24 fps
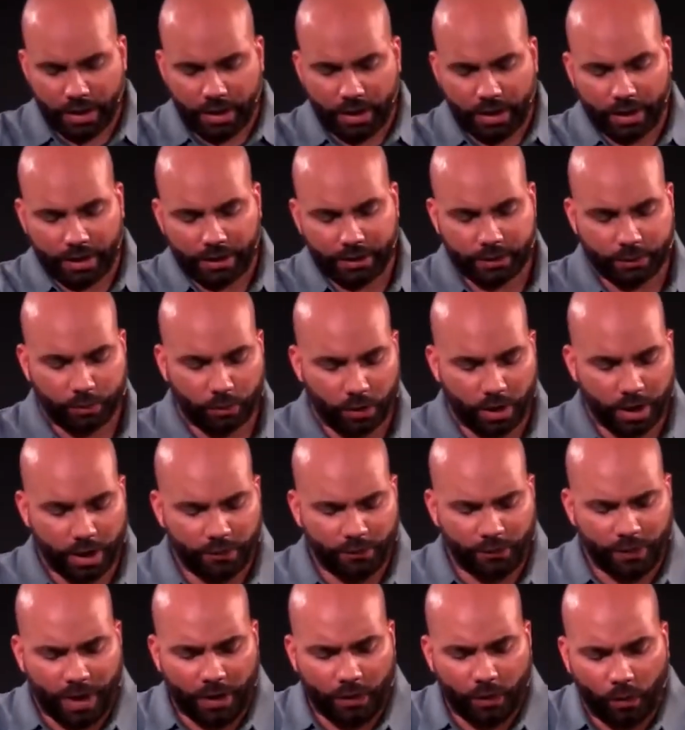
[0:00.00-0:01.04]
Let us pray.
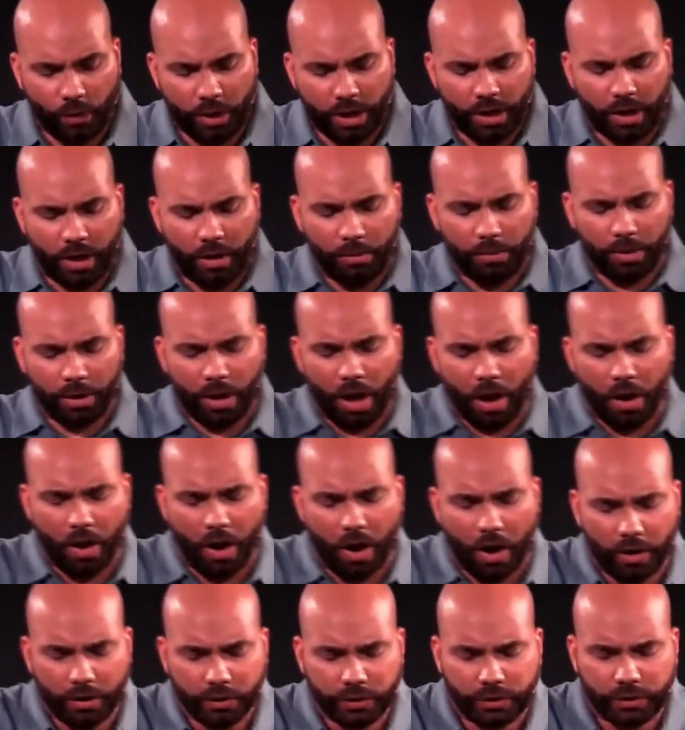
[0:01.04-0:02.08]
Father, we humble our
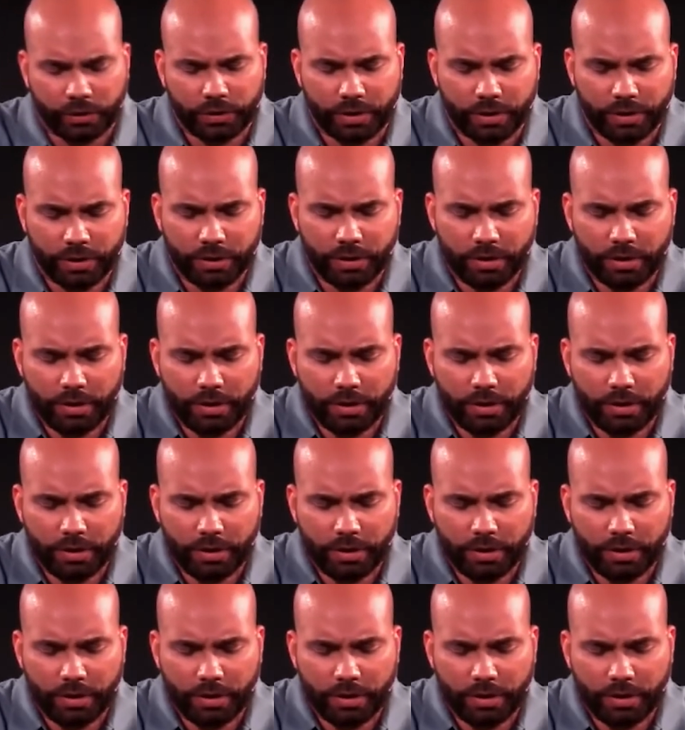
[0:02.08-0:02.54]
hearts